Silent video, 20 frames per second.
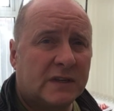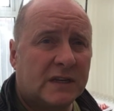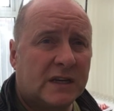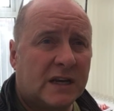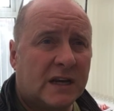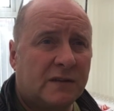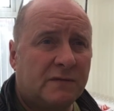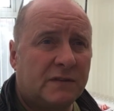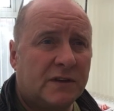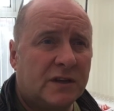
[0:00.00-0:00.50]

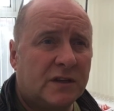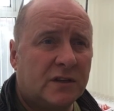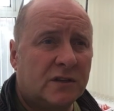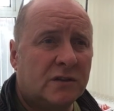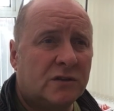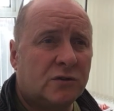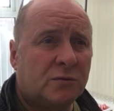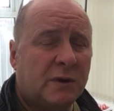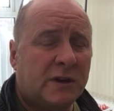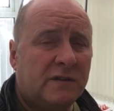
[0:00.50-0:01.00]

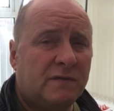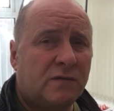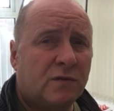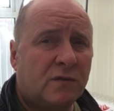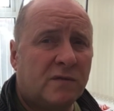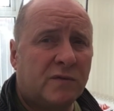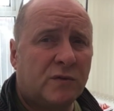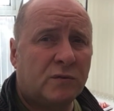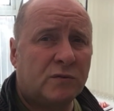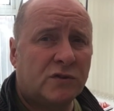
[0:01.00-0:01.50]
having
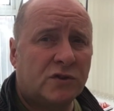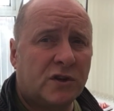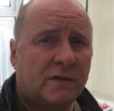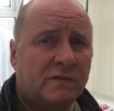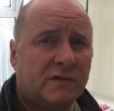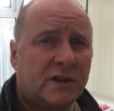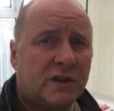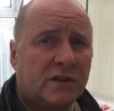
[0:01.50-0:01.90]
24 volts shoved